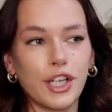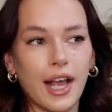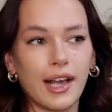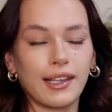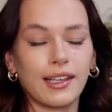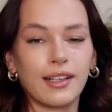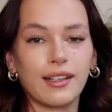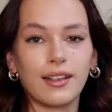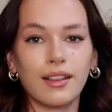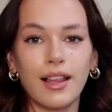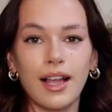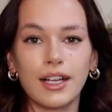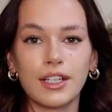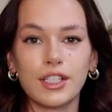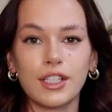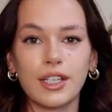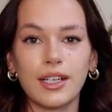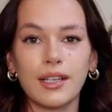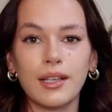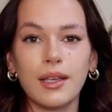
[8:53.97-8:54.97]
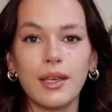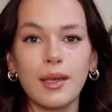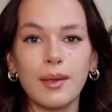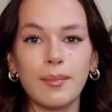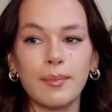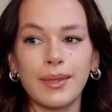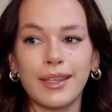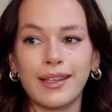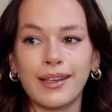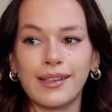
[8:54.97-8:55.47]
jacket collection
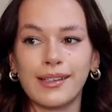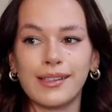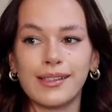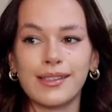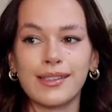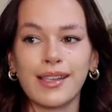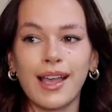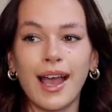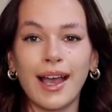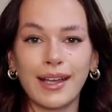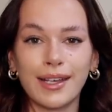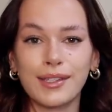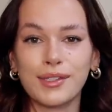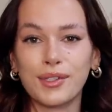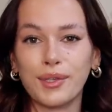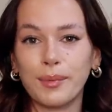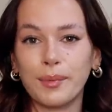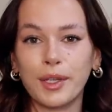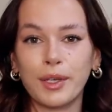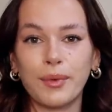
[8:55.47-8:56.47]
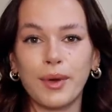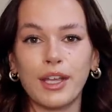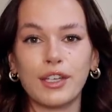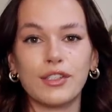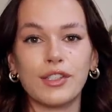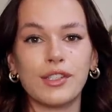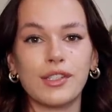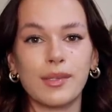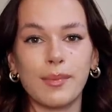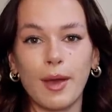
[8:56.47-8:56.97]
because I get so many
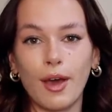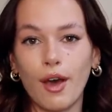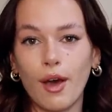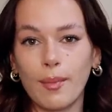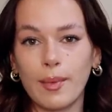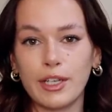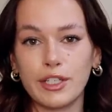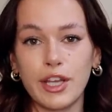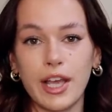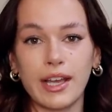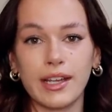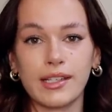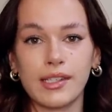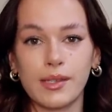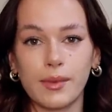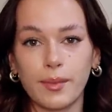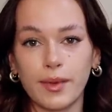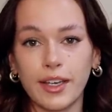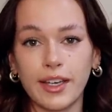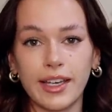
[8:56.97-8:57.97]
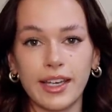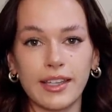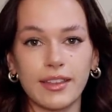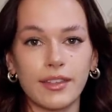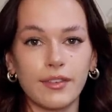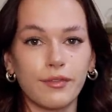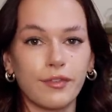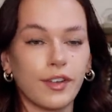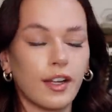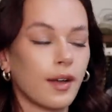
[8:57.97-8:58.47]
questions about all my jackets and where I get
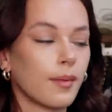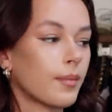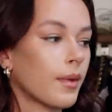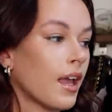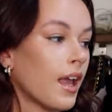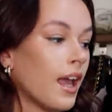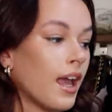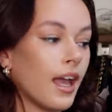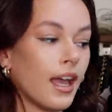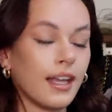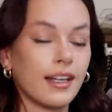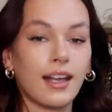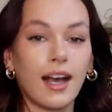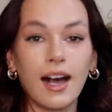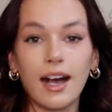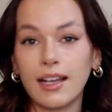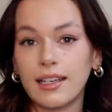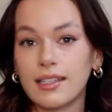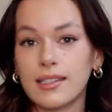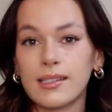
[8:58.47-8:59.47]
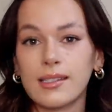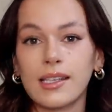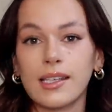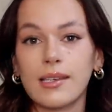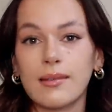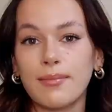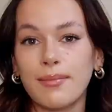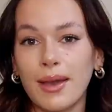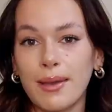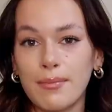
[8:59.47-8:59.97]
them from. And
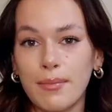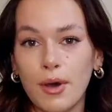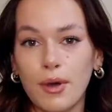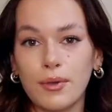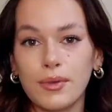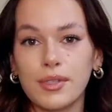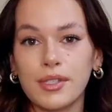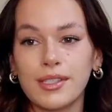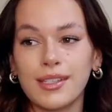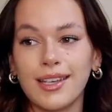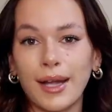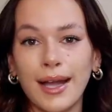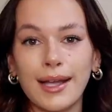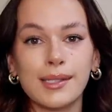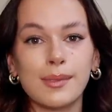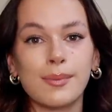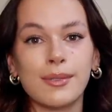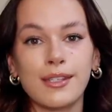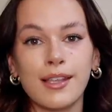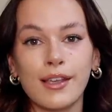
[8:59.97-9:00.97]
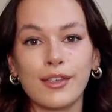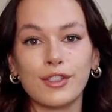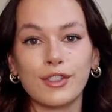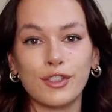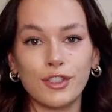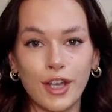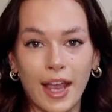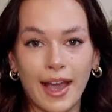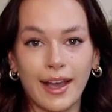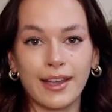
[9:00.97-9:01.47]
honestly, my most prized
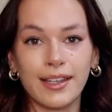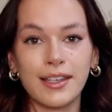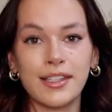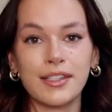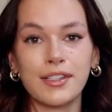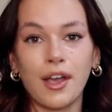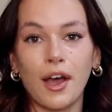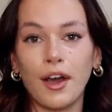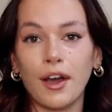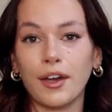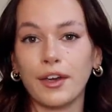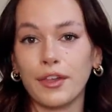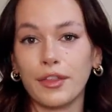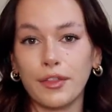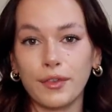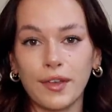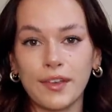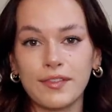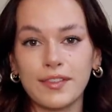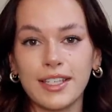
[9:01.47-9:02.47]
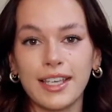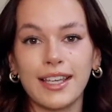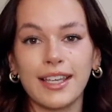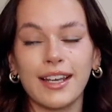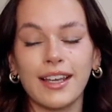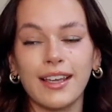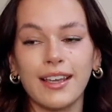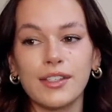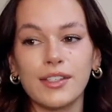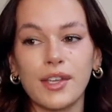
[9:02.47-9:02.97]
possession jackets are
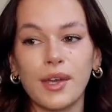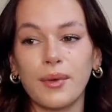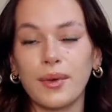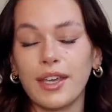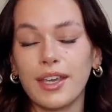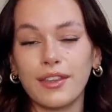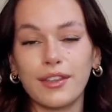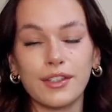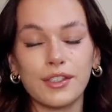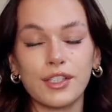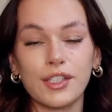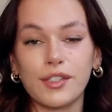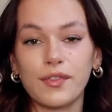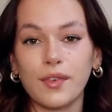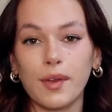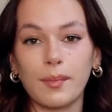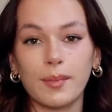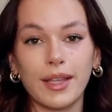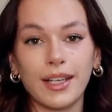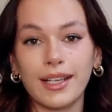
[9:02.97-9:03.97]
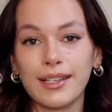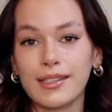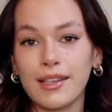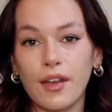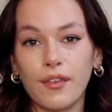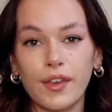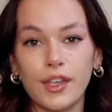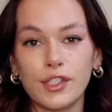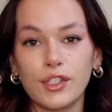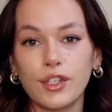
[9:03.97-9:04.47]
thrifted, so either just from like a
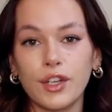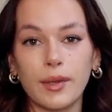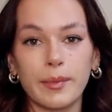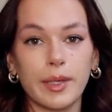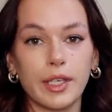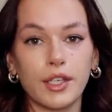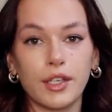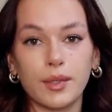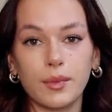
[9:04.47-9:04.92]
Salvation Army,